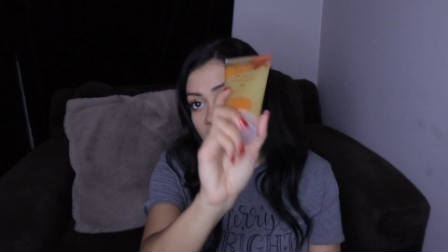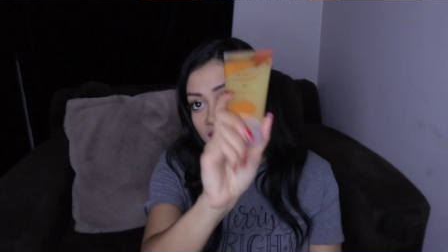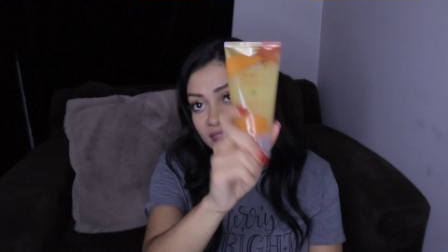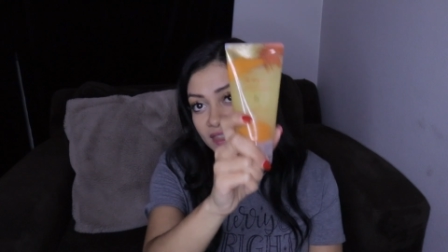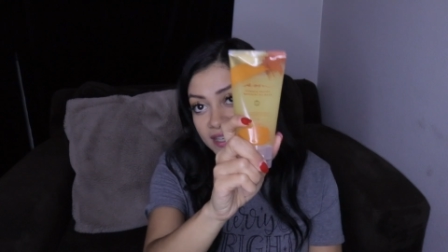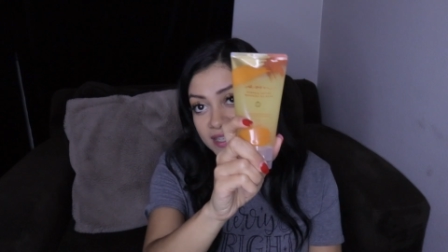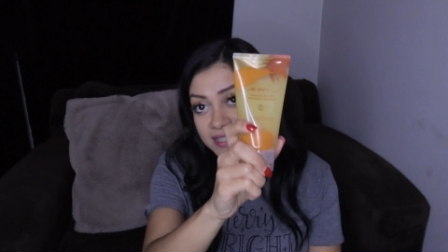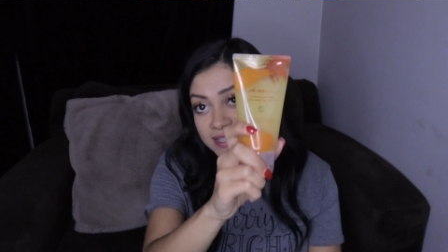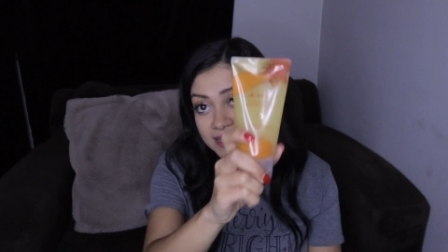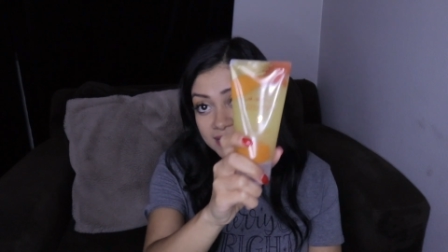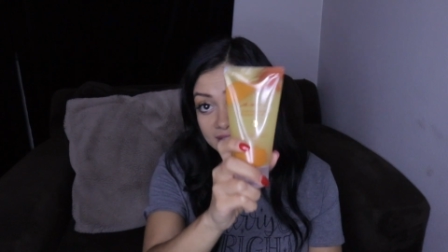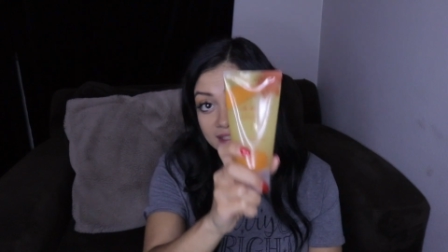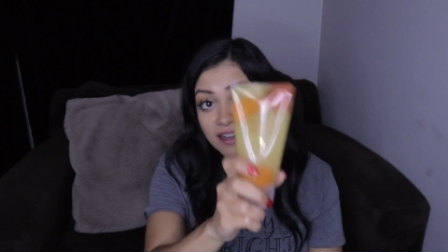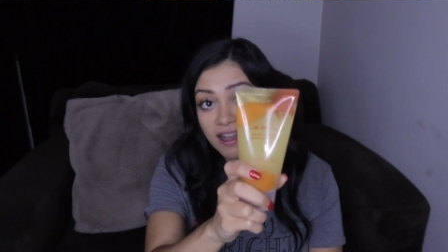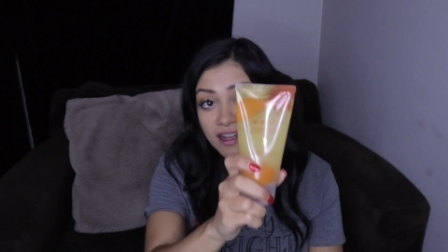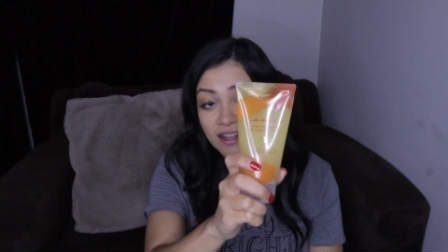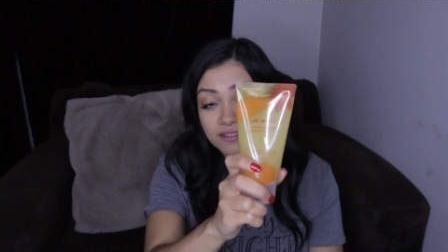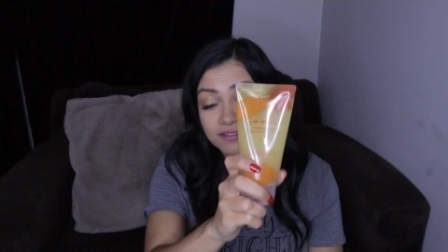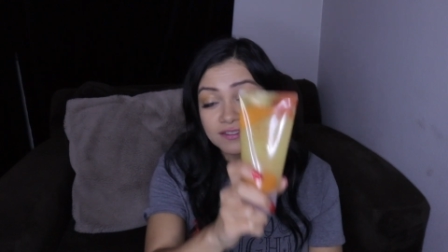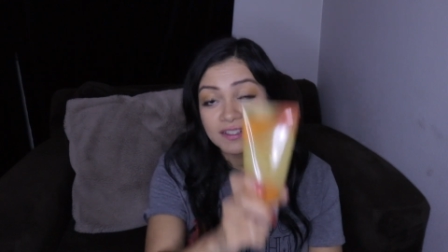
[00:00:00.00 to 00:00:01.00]
This
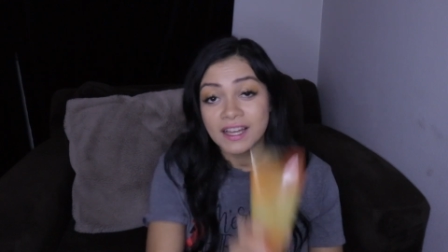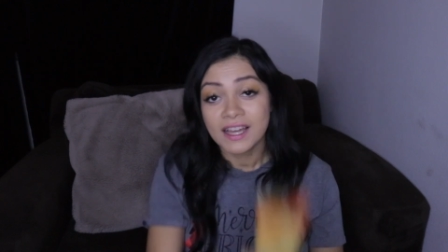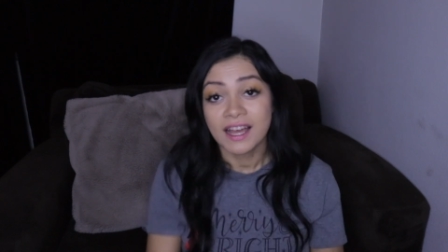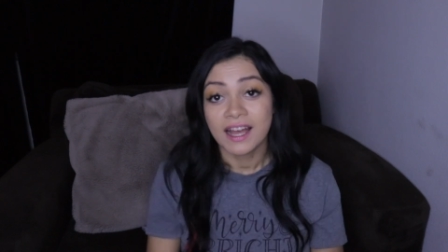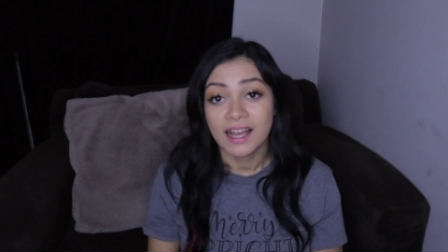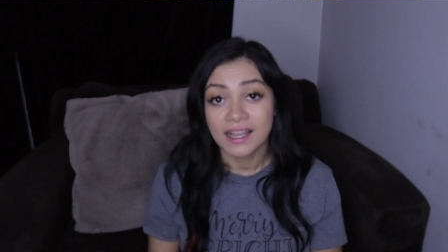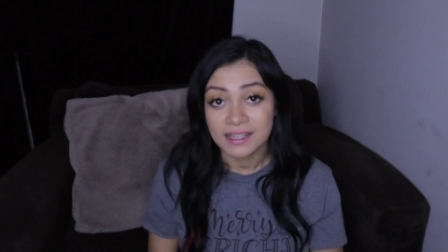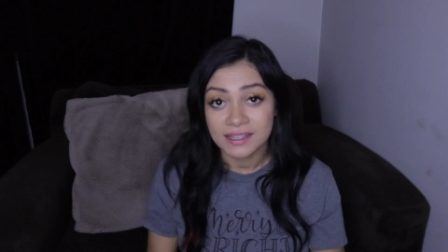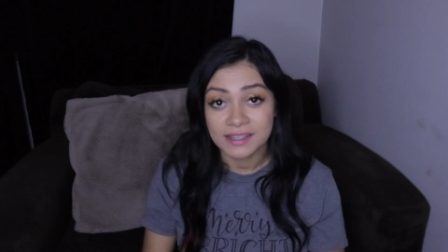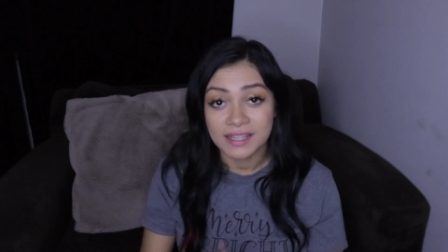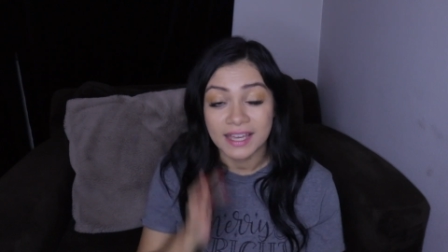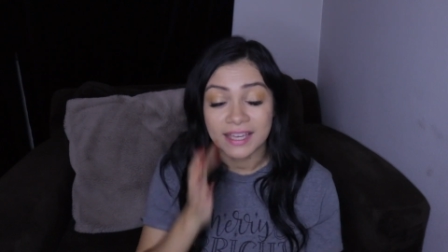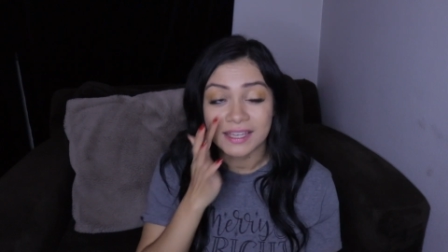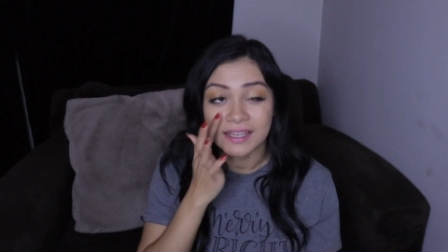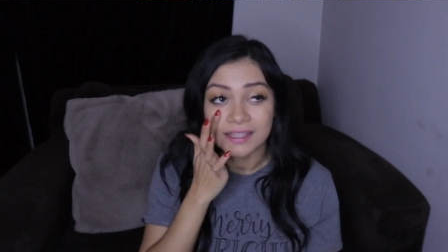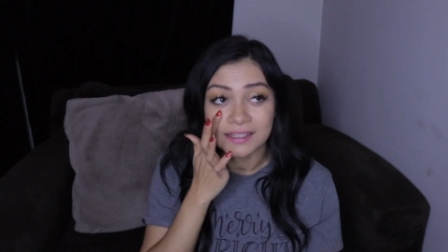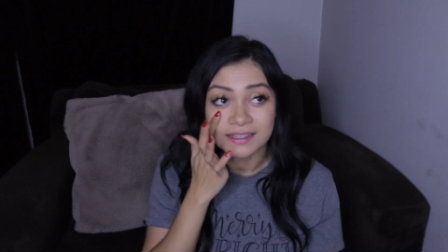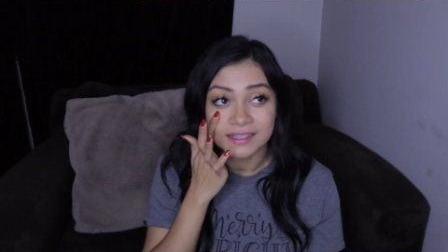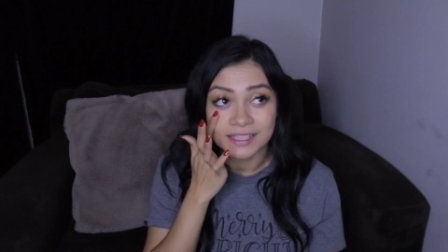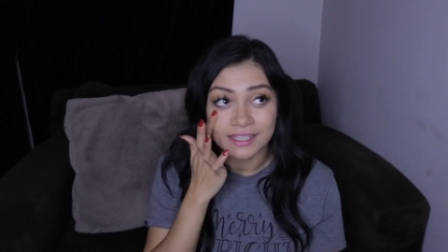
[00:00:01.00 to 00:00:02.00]
stuff,
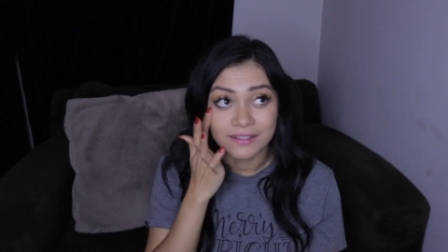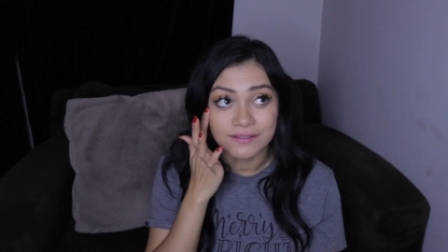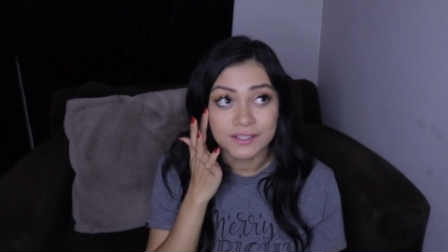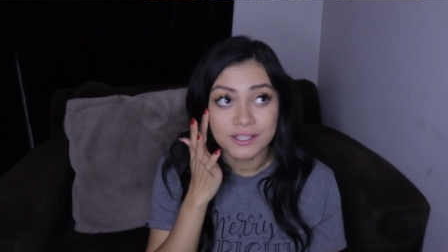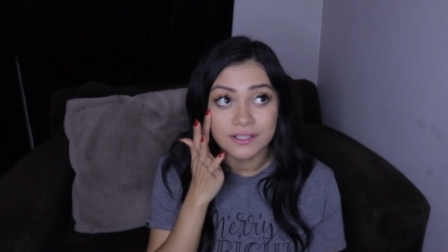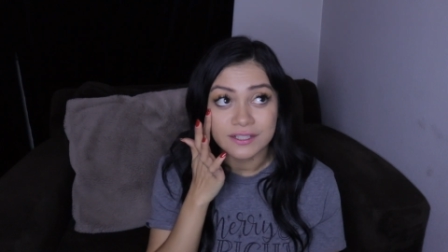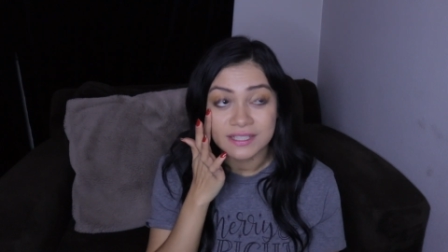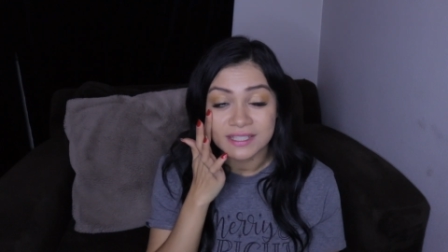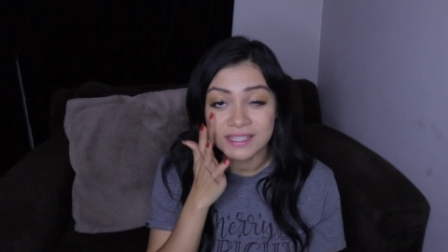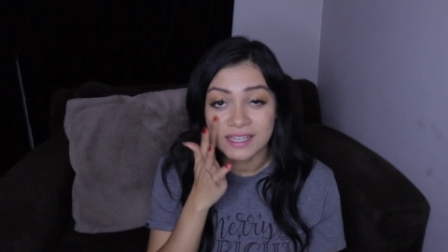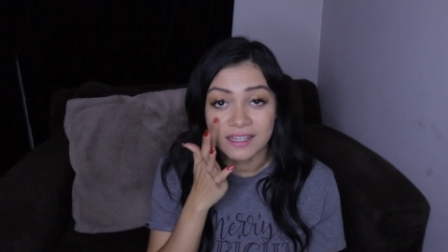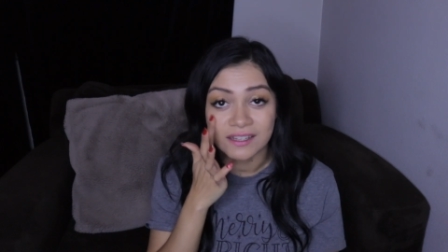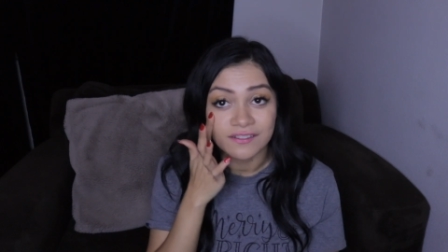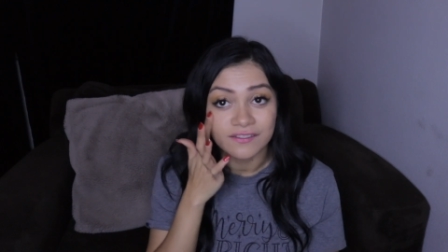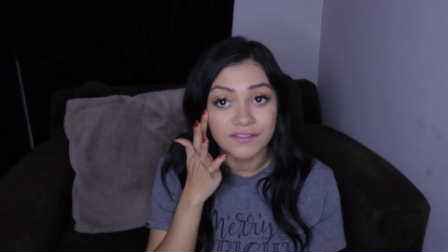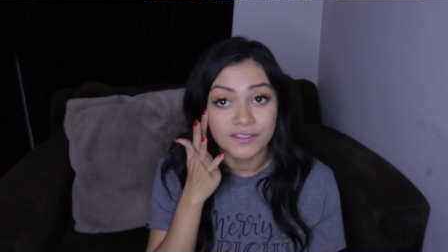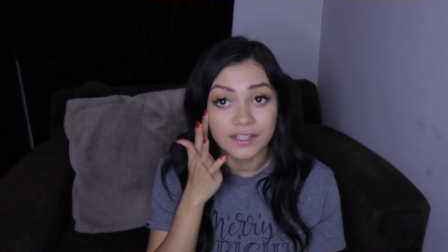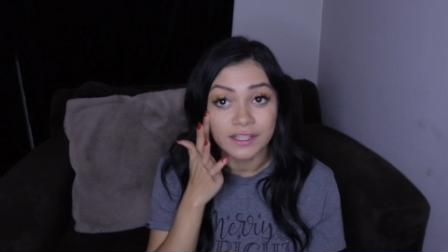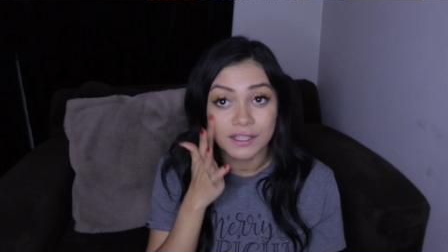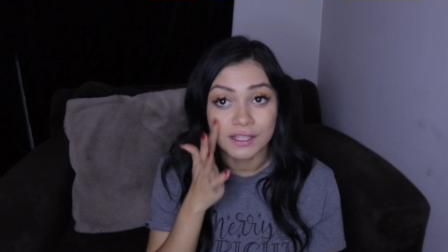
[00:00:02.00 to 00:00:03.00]
like, leaves your skin
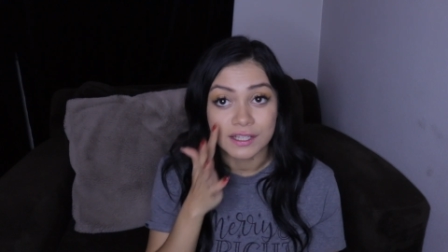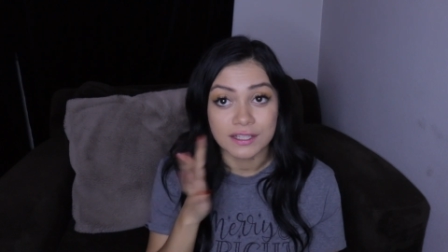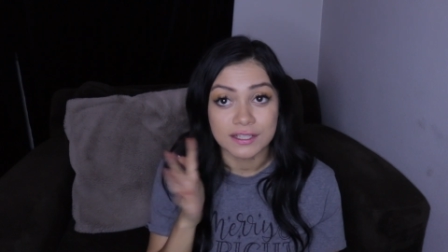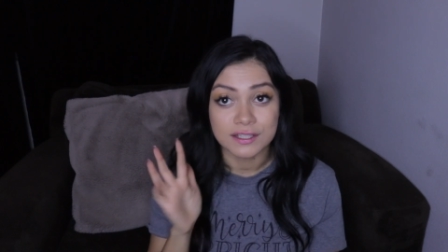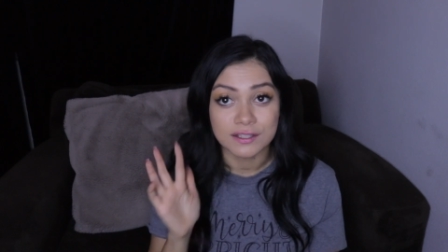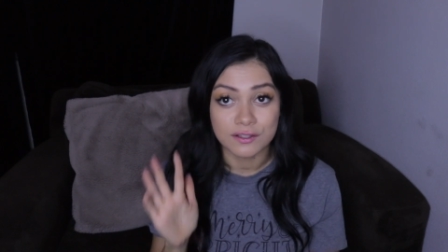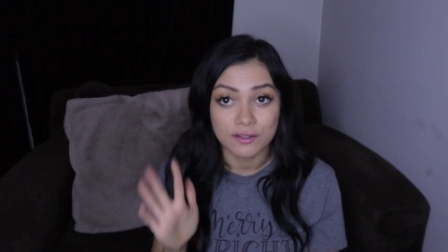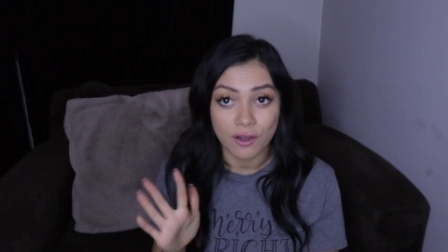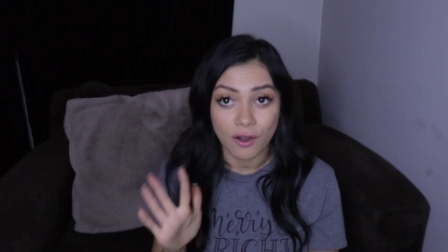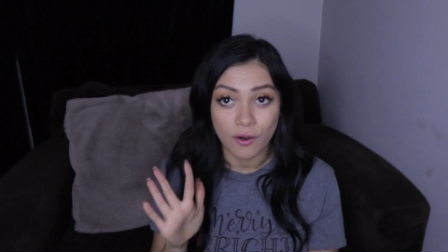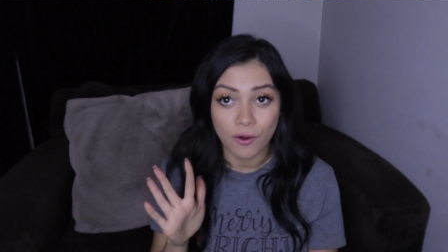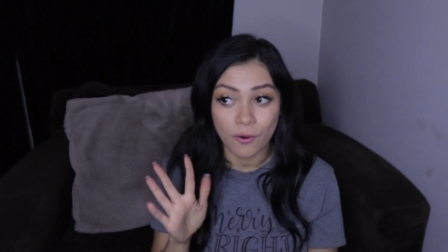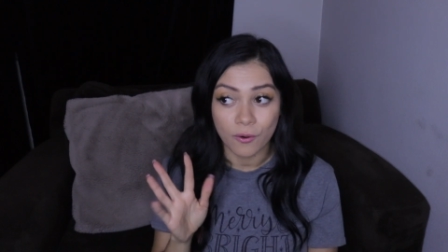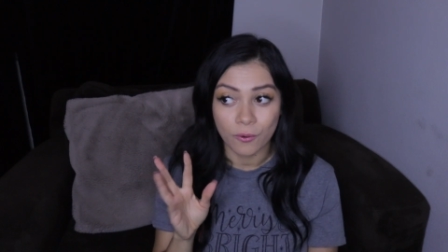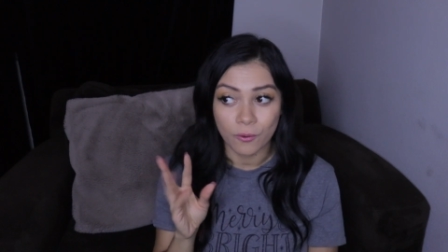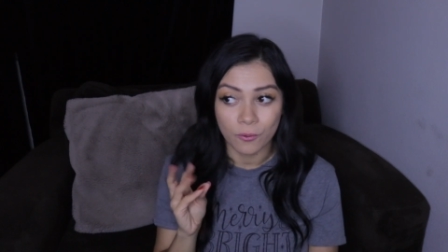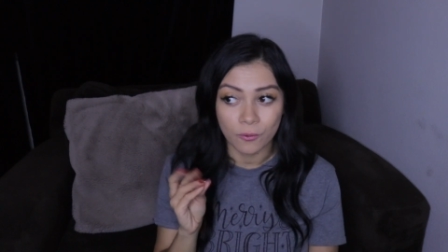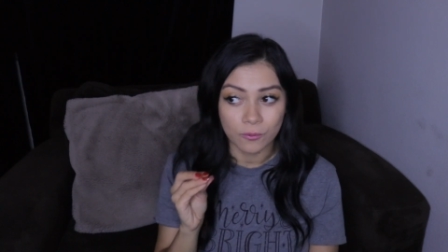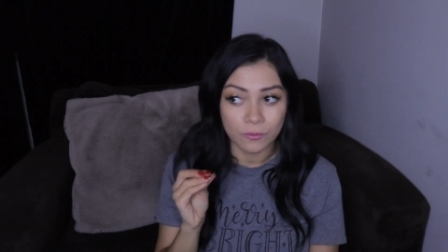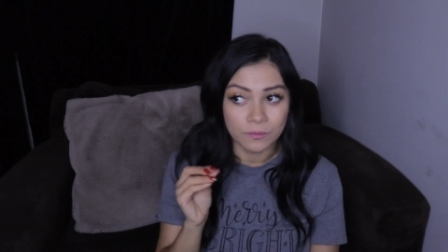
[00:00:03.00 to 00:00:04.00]
feeling
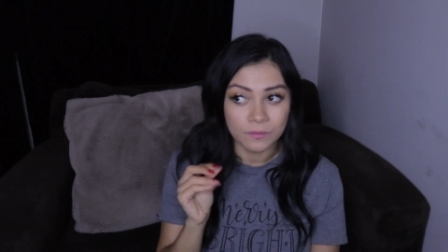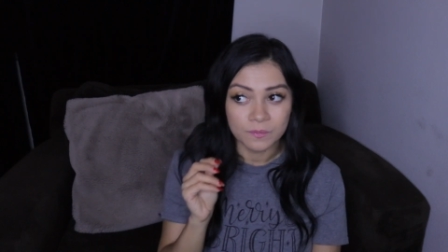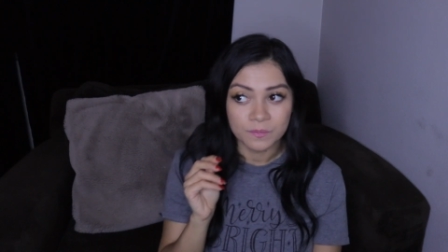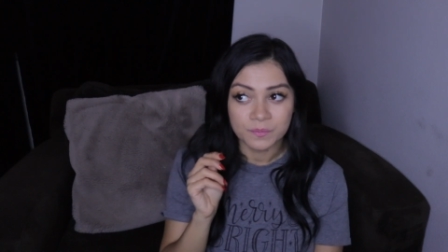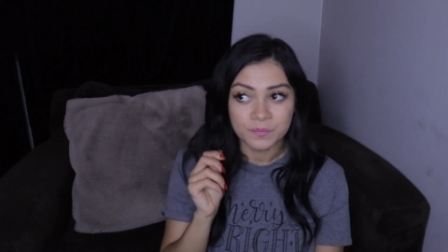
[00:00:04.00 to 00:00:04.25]
so